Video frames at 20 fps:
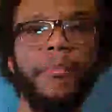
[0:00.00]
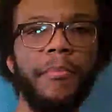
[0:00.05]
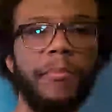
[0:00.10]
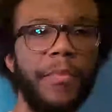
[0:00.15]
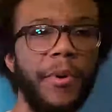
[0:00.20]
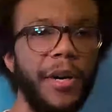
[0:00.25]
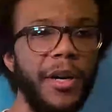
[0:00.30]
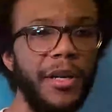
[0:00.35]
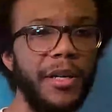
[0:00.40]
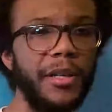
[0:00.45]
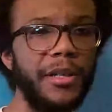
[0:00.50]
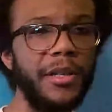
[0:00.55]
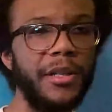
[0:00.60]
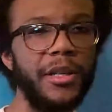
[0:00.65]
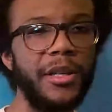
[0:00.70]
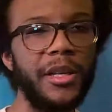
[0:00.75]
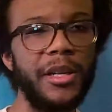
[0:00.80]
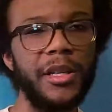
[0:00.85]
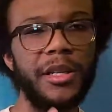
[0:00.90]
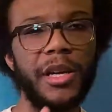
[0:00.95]
But
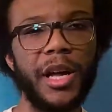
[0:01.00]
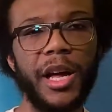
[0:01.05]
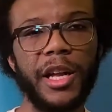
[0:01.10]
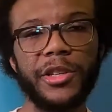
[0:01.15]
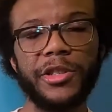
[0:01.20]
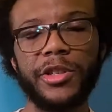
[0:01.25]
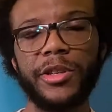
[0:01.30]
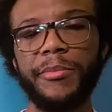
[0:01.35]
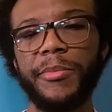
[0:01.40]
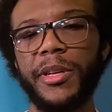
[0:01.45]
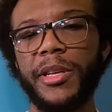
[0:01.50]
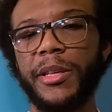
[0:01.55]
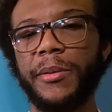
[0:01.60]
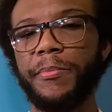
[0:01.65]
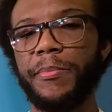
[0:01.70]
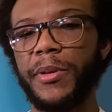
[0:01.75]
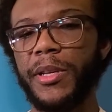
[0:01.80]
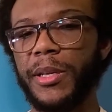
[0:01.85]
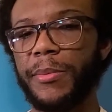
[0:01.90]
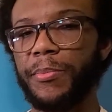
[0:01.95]
not too many
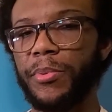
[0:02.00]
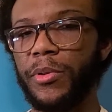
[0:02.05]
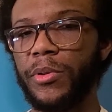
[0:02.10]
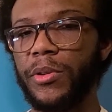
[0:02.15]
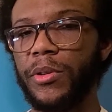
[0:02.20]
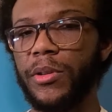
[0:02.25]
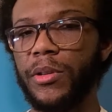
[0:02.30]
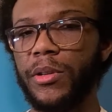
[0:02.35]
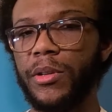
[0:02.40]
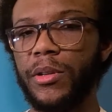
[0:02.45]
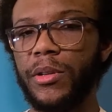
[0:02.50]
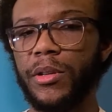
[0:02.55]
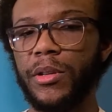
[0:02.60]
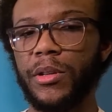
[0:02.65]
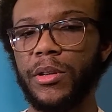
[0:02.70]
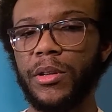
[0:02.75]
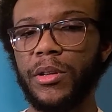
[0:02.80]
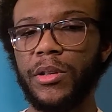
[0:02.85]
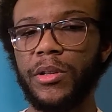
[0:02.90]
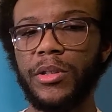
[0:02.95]
people
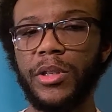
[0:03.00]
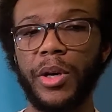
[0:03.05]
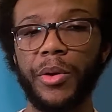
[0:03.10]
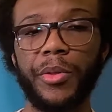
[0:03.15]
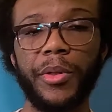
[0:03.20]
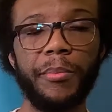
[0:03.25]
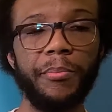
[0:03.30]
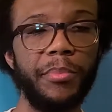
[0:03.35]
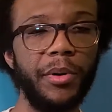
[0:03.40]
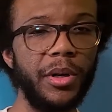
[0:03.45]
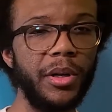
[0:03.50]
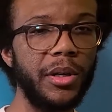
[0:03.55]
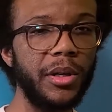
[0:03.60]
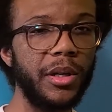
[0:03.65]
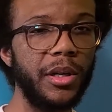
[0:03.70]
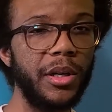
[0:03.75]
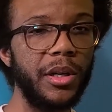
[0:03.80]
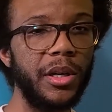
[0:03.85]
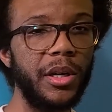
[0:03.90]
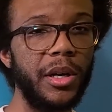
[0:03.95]
know the book.
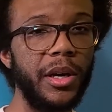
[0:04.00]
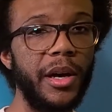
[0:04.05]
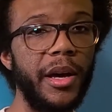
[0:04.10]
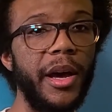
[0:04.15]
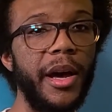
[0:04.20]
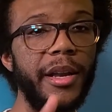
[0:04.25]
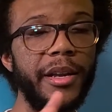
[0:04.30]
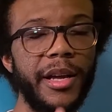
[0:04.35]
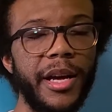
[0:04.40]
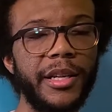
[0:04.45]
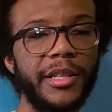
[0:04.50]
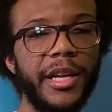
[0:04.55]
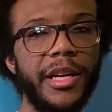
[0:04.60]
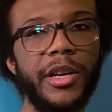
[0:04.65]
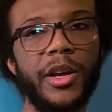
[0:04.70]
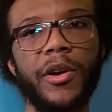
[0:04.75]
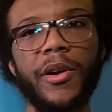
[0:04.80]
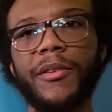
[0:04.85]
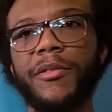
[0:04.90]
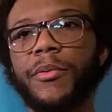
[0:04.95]
And yes, I
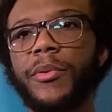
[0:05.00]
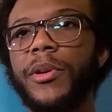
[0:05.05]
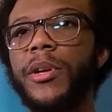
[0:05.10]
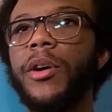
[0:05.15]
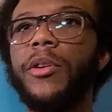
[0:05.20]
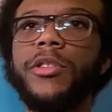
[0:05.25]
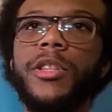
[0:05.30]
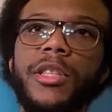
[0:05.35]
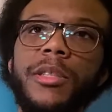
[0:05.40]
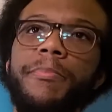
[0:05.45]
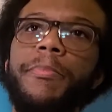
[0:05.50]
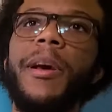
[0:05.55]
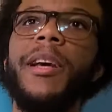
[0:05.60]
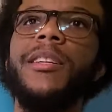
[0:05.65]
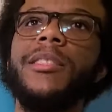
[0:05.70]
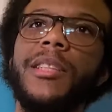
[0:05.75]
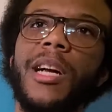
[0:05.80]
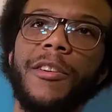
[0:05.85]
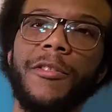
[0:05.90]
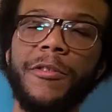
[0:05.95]
know everyone knows it's
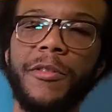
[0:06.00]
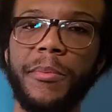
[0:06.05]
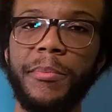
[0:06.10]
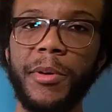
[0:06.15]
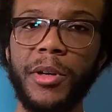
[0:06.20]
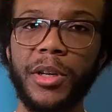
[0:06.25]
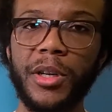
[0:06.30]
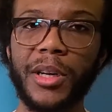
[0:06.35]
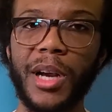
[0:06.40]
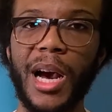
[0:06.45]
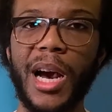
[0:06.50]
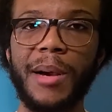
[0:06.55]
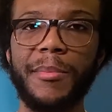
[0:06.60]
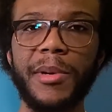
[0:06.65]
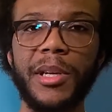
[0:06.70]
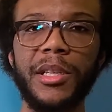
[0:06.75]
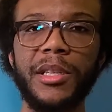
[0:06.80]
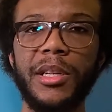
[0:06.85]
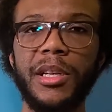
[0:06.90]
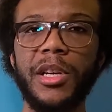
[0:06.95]
based off of a book. I
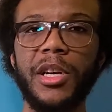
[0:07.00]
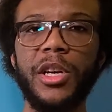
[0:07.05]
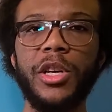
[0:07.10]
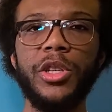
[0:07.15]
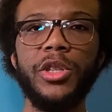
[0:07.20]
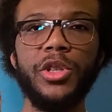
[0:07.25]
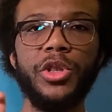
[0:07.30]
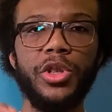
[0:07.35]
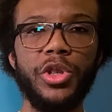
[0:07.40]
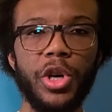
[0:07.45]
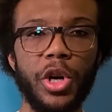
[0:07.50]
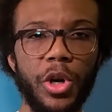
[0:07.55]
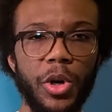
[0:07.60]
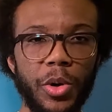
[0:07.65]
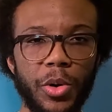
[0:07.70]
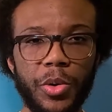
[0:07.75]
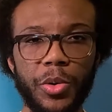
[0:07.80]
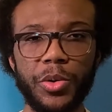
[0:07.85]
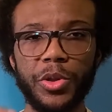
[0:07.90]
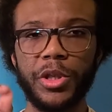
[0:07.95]
mean,
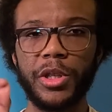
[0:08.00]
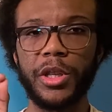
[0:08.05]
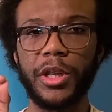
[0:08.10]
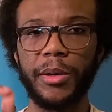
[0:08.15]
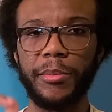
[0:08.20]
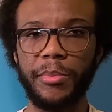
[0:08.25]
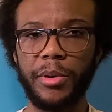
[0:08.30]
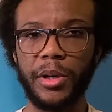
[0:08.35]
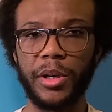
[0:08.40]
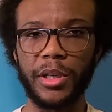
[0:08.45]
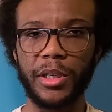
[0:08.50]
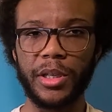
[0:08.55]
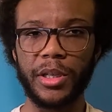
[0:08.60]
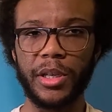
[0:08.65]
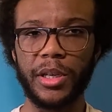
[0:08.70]
knows the book.